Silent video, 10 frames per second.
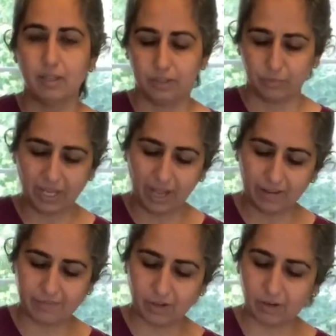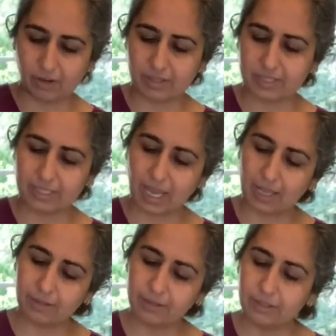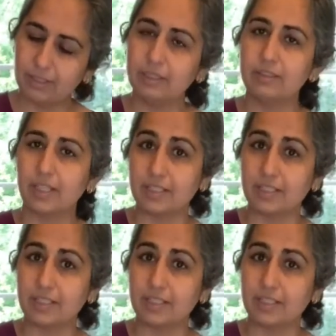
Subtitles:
We have our salad that's